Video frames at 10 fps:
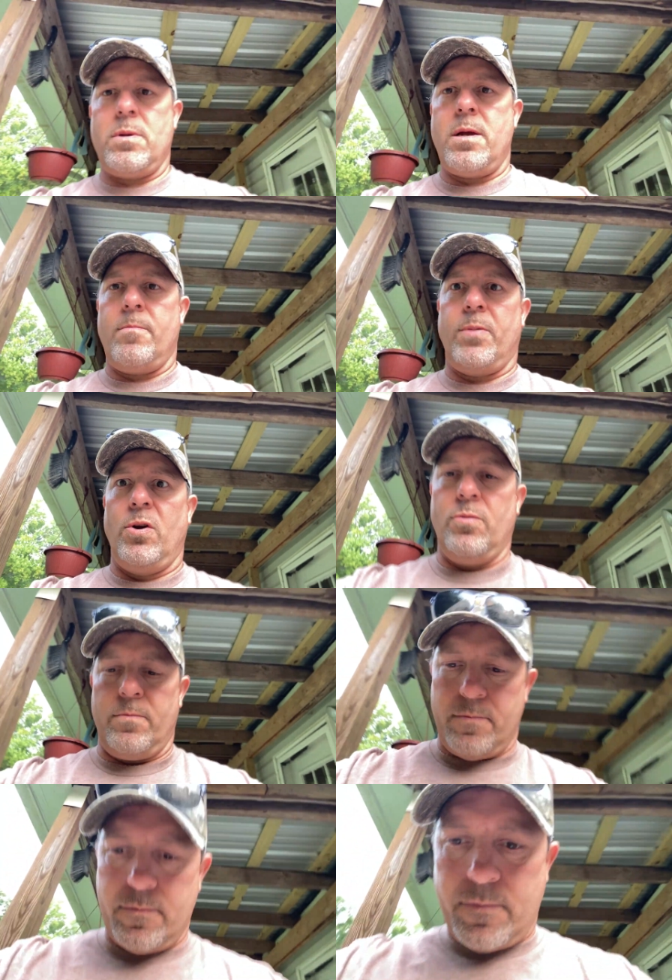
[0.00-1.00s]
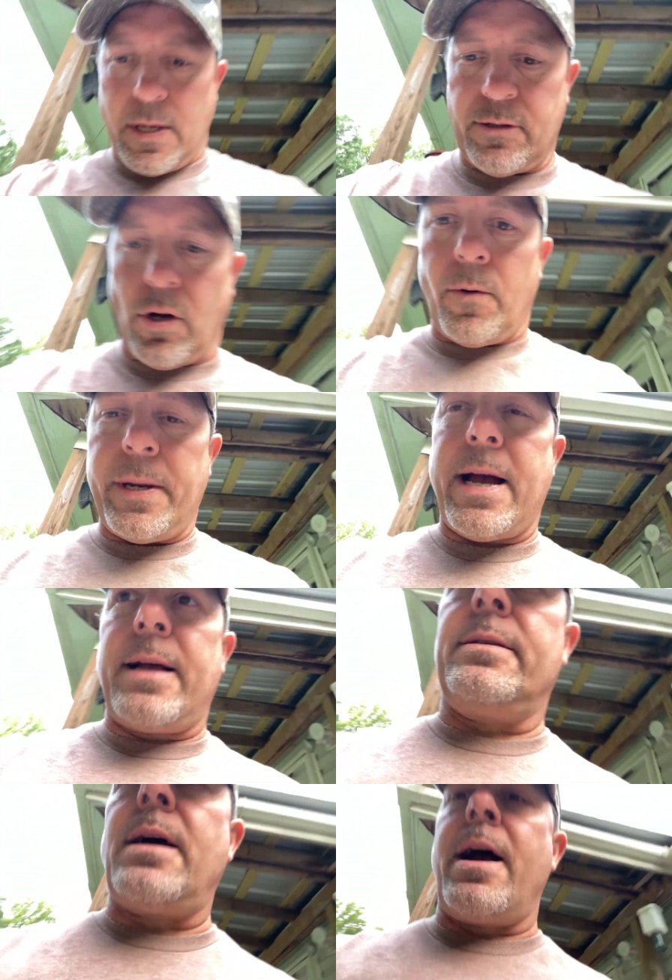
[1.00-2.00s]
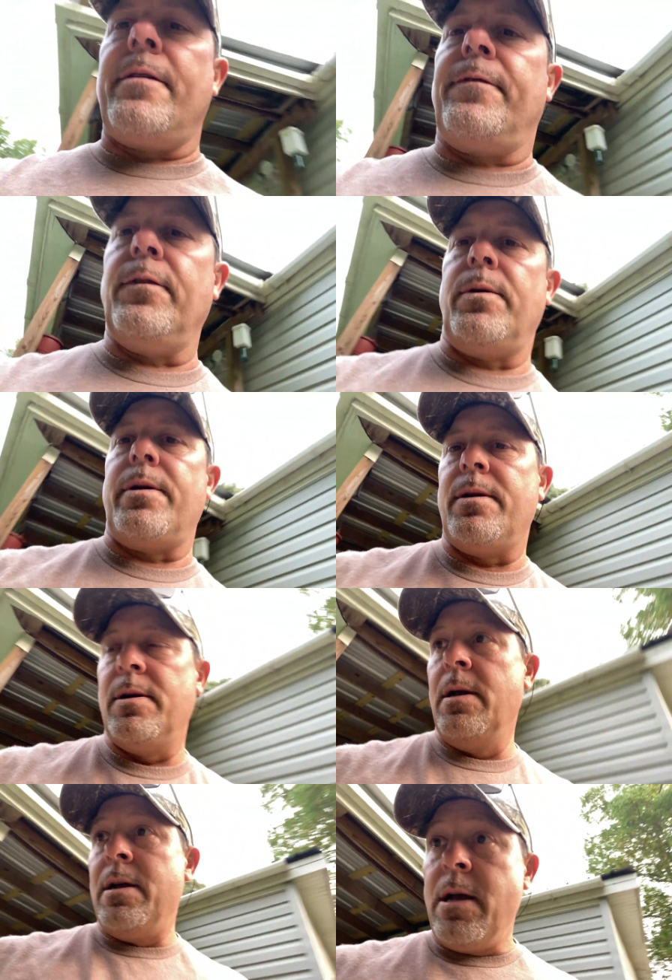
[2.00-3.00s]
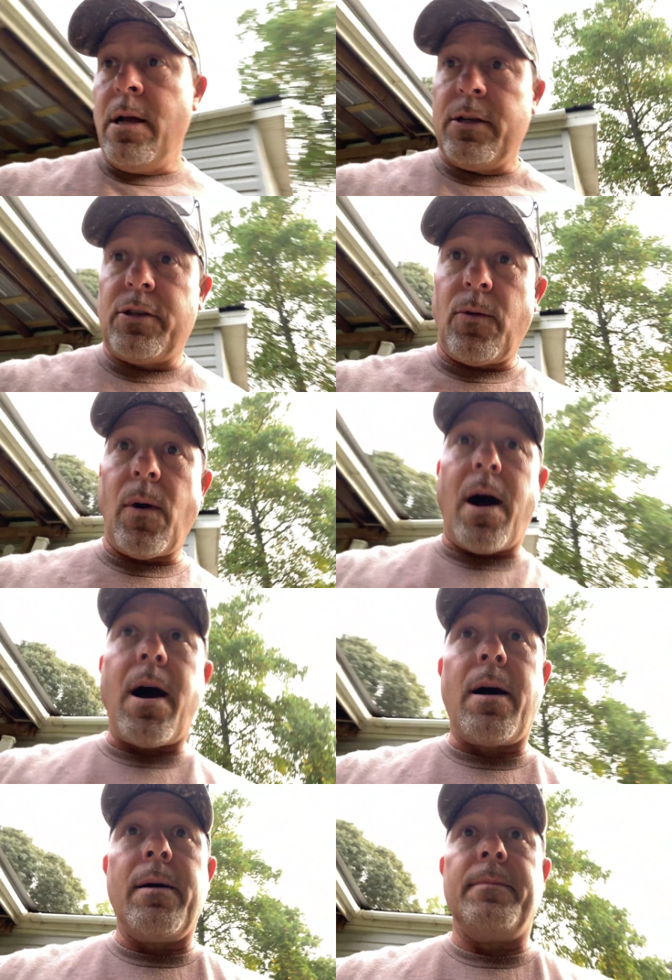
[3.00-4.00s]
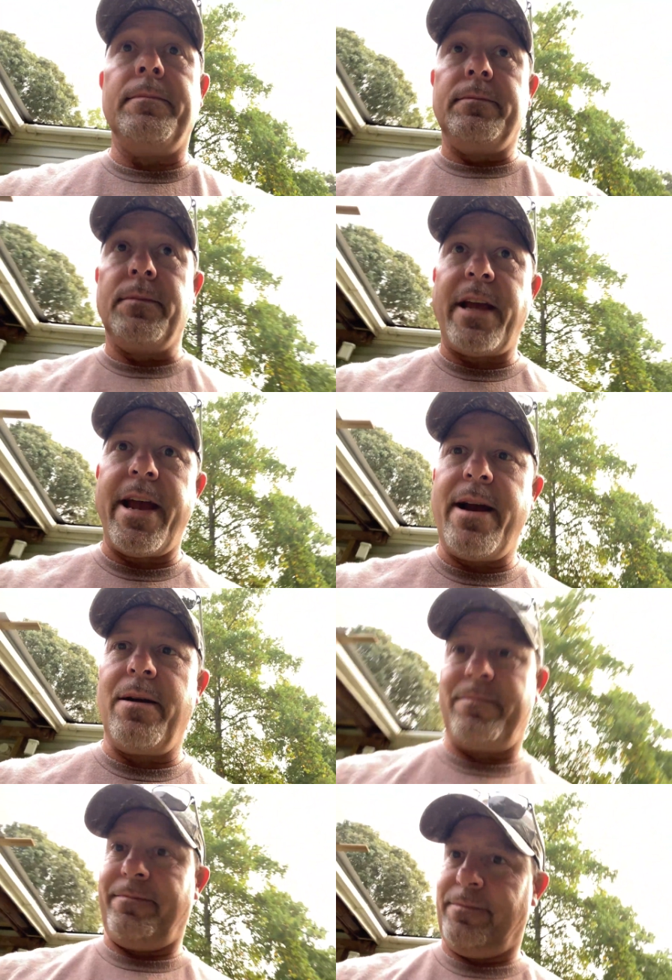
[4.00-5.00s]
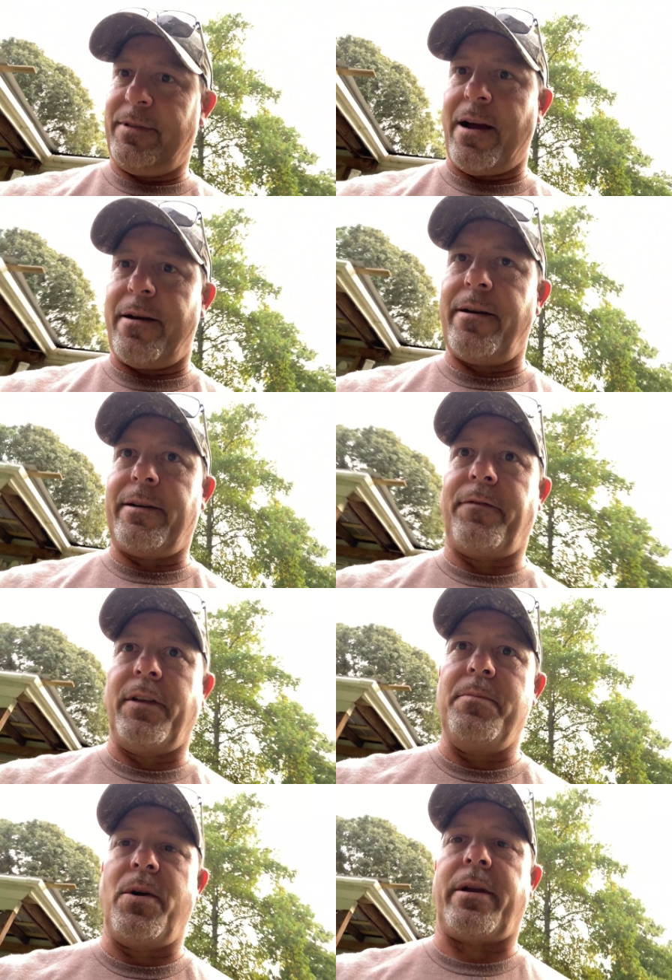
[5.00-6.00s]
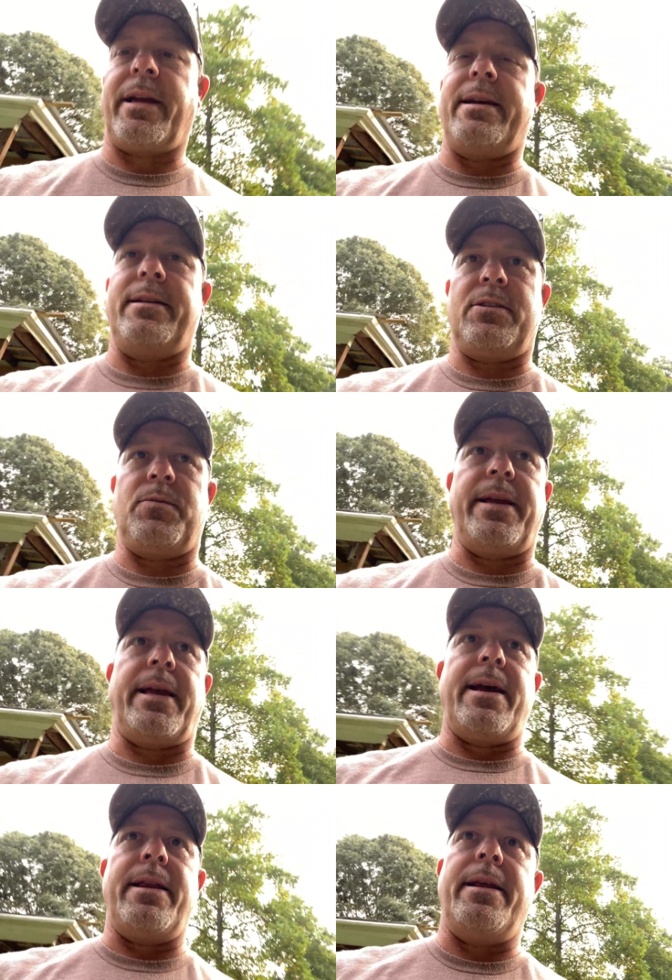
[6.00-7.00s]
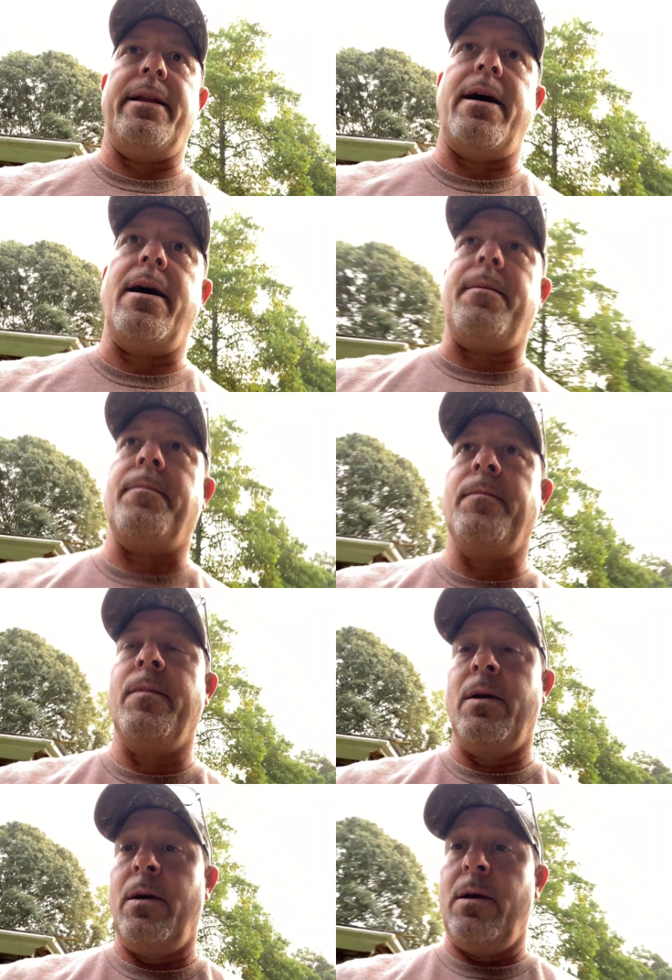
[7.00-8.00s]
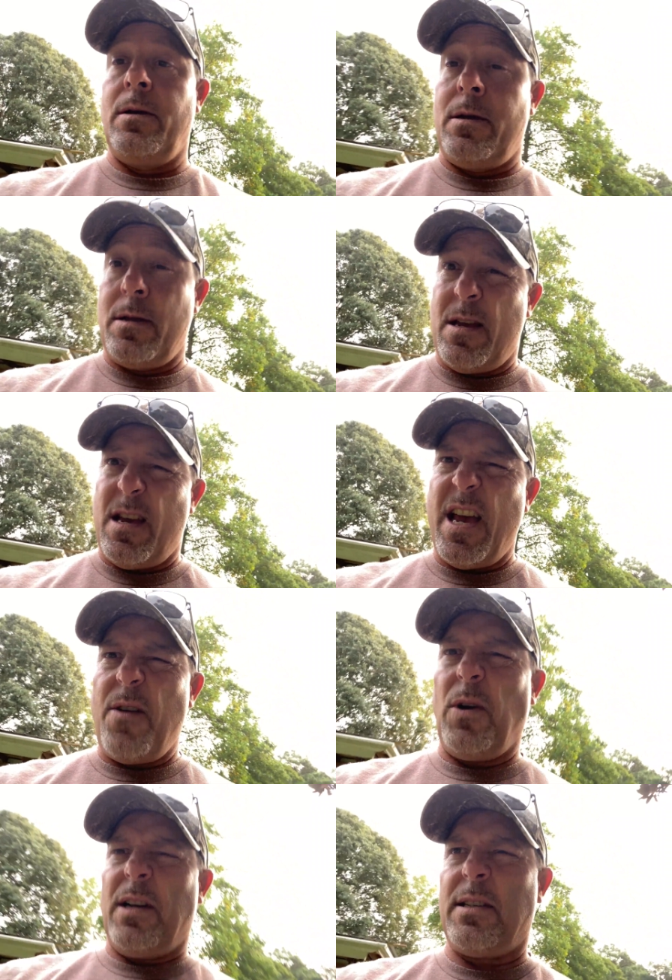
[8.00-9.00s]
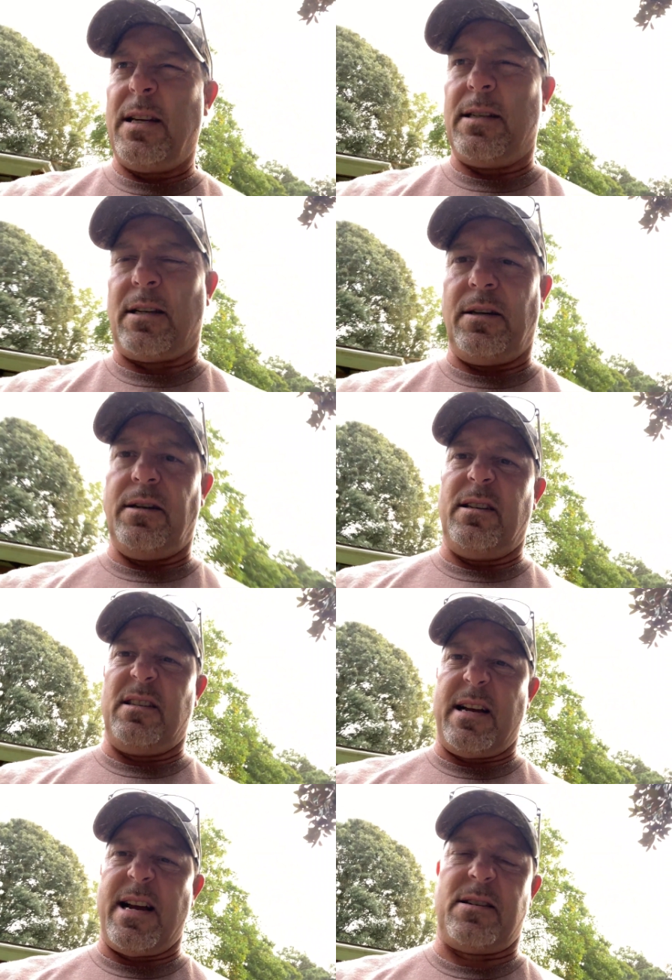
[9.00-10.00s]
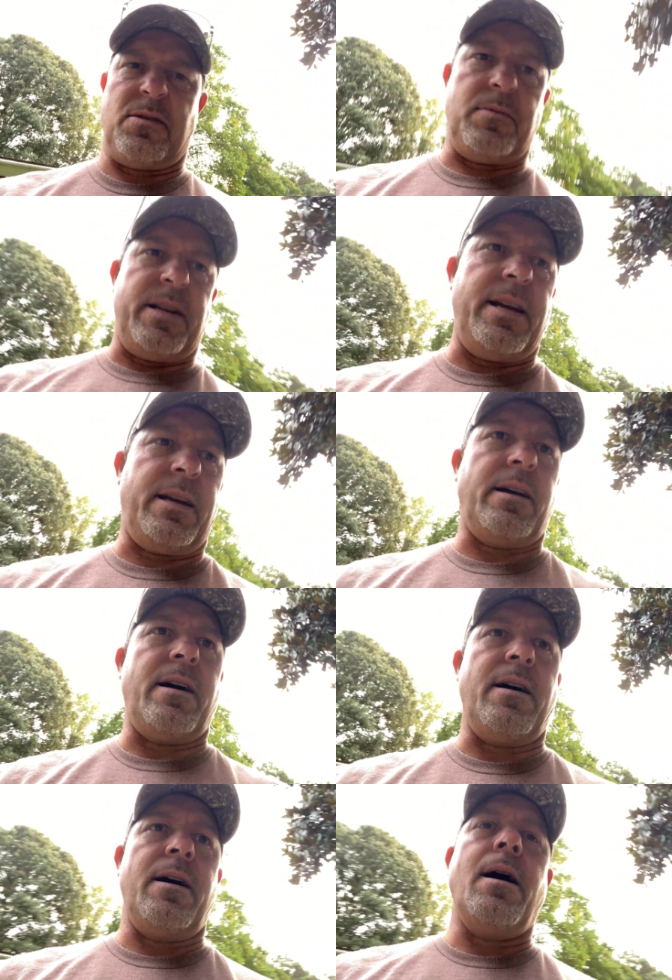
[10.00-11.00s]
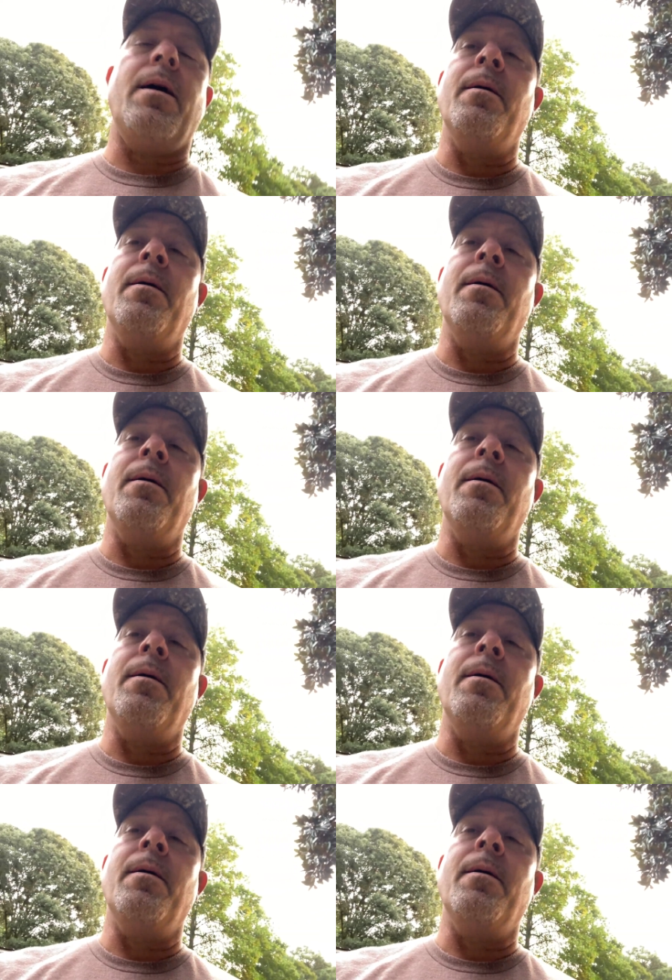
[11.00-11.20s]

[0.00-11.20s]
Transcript: And boom. That's all we had time for. So, uh, yeah. Down there at the flea market again this weekend. And uh, it wasn't as good as last week. Uh,